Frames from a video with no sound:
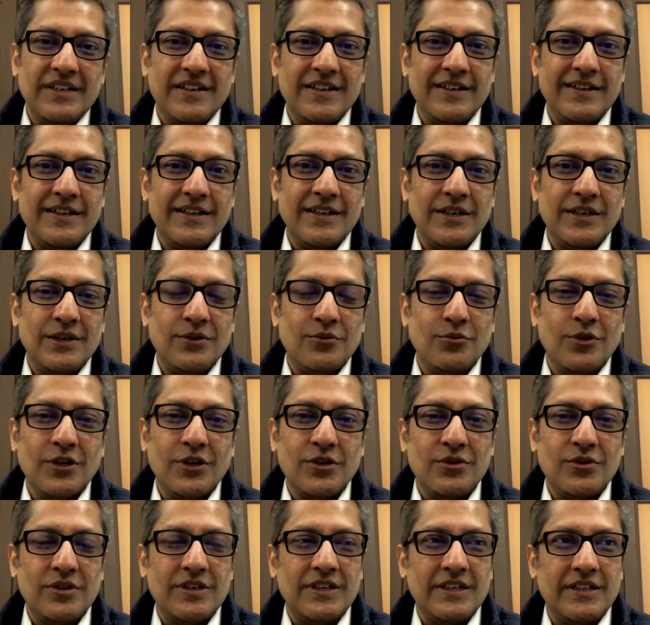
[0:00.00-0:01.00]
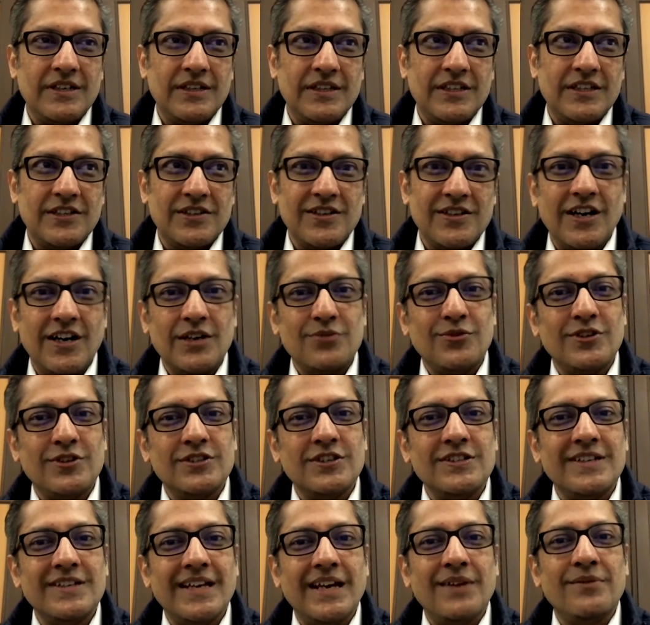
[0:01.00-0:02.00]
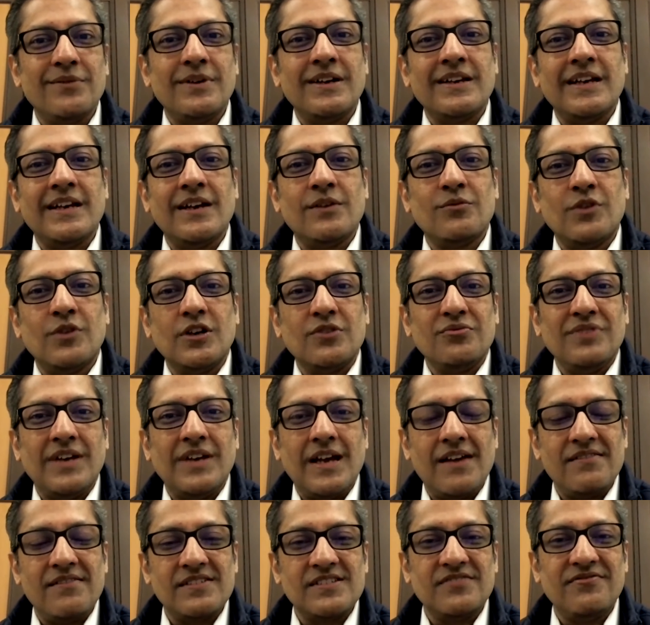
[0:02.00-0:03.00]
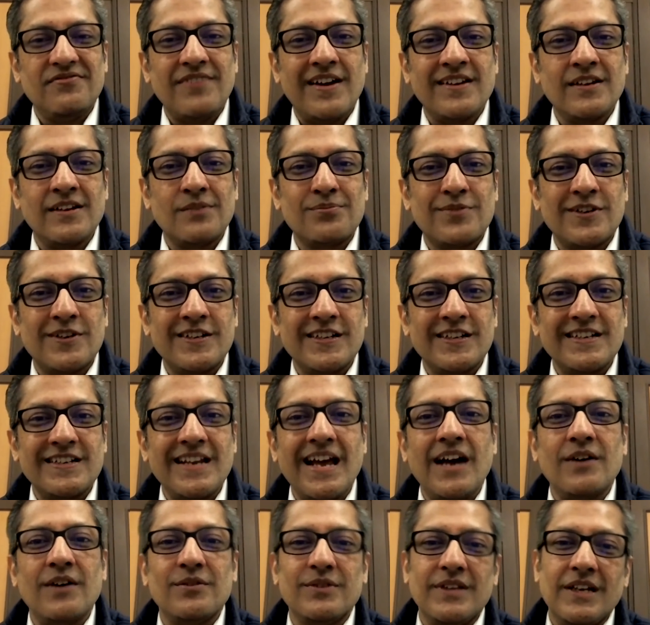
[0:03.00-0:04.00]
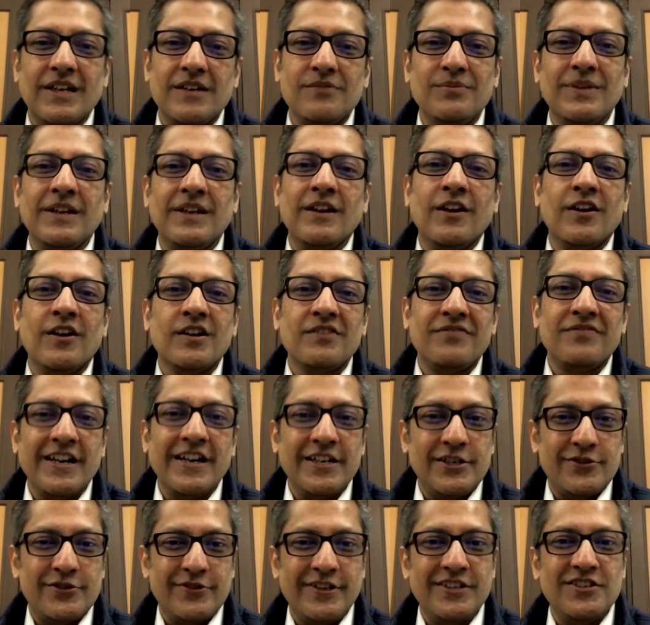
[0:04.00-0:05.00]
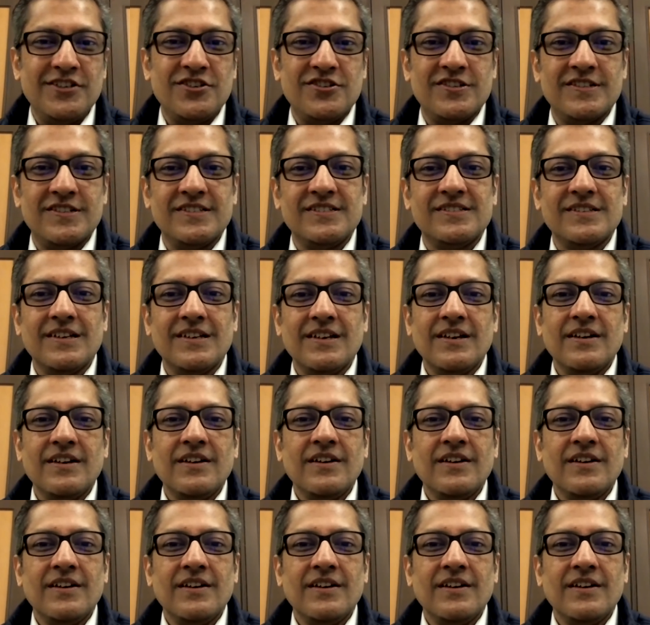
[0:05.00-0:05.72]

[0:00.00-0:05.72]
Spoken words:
what the thought was on day one and what we have as a final product now, there have been a lot of iterations,